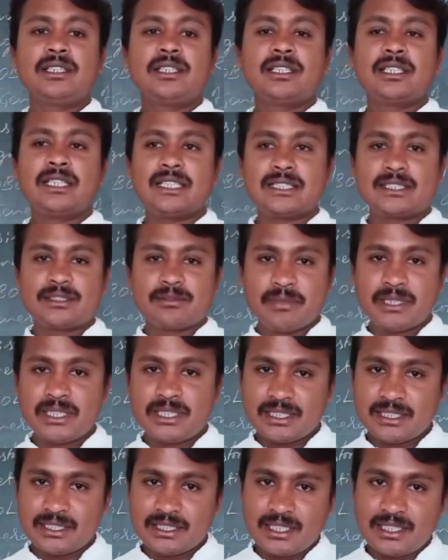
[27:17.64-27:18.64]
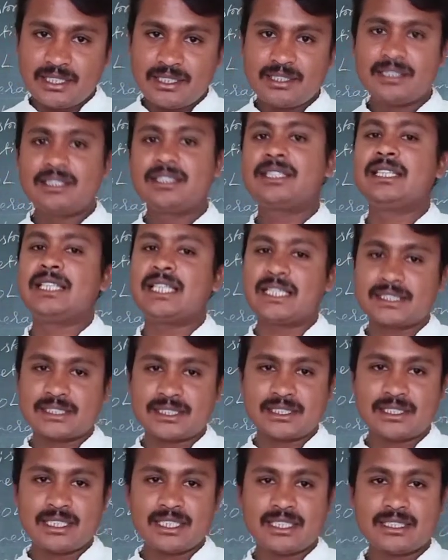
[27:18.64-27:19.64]
Let's meet in the next
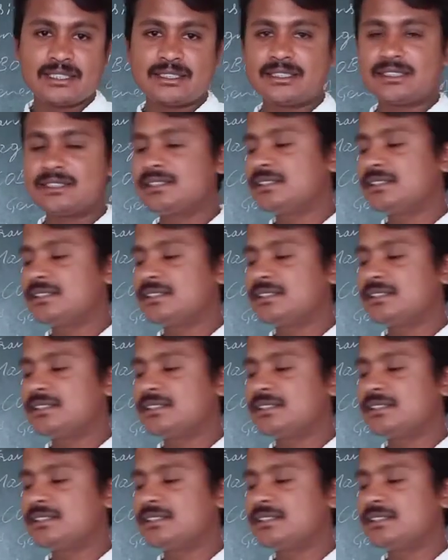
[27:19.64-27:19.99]
class.